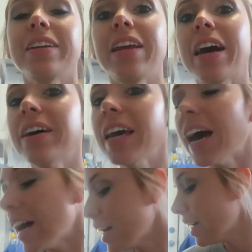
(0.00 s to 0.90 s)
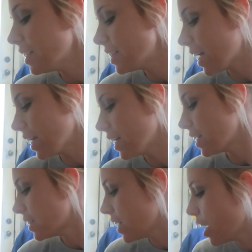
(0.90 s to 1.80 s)
so now guys, I
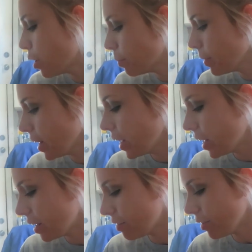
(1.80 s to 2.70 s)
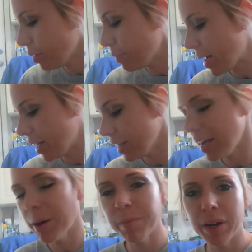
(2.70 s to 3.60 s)
get to stay home again with my
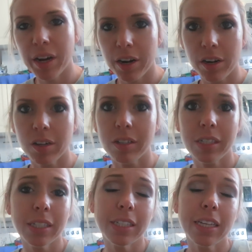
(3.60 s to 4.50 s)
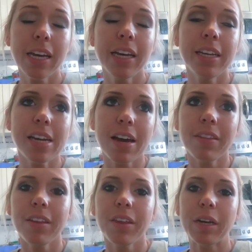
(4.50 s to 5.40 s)
camera girls now
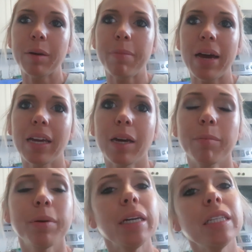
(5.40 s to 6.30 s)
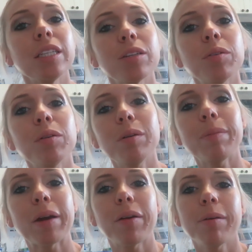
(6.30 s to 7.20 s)
that they're back at preschool.
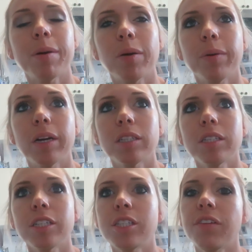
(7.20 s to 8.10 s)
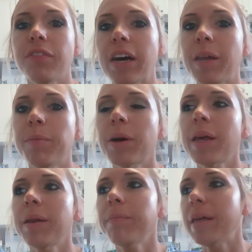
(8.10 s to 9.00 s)
My grandma works Thursday, Friday
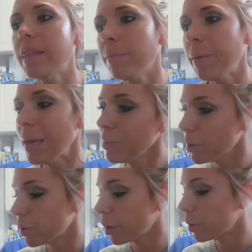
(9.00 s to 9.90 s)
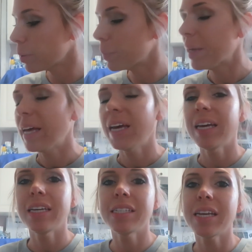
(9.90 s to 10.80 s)
morning, but the baby
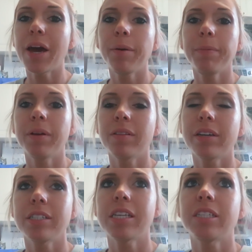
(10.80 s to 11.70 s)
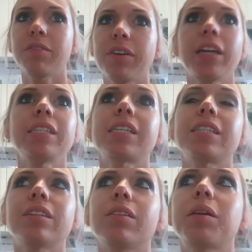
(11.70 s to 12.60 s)
room is open on Thursdays and Fridays.
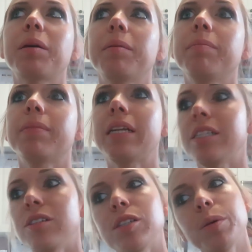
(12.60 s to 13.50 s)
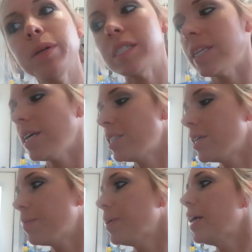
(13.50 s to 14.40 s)
It's only Monday, Tuesday, Wednesday.
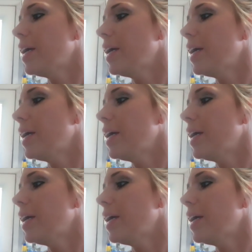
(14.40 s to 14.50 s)
So